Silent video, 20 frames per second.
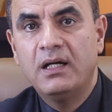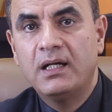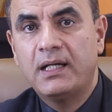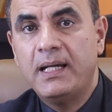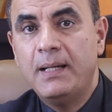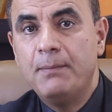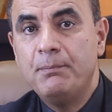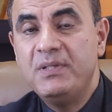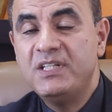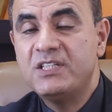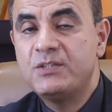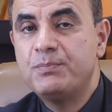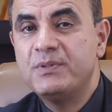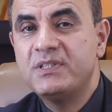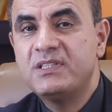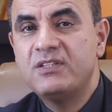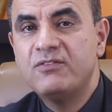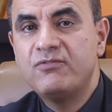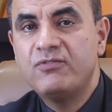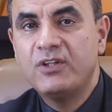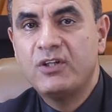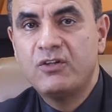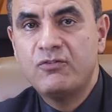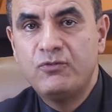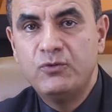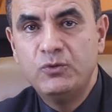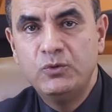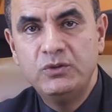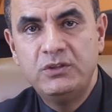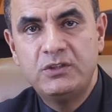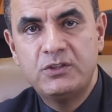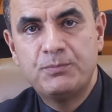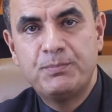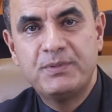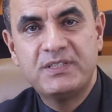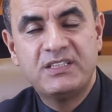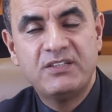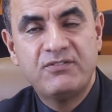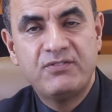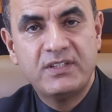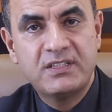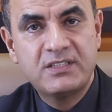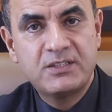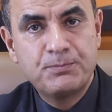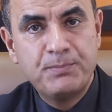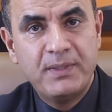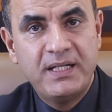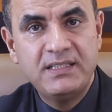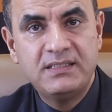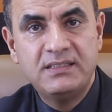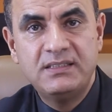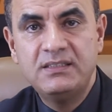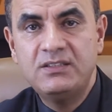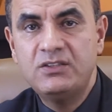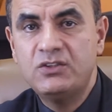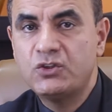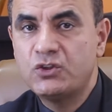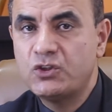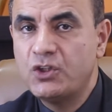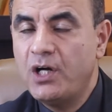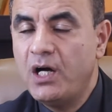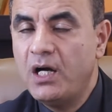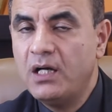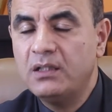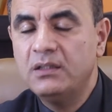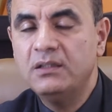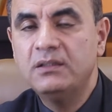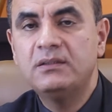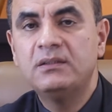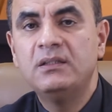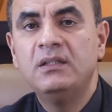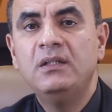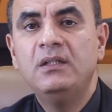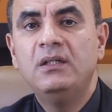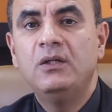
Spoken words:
can be specific foods, specific spices, chocolate,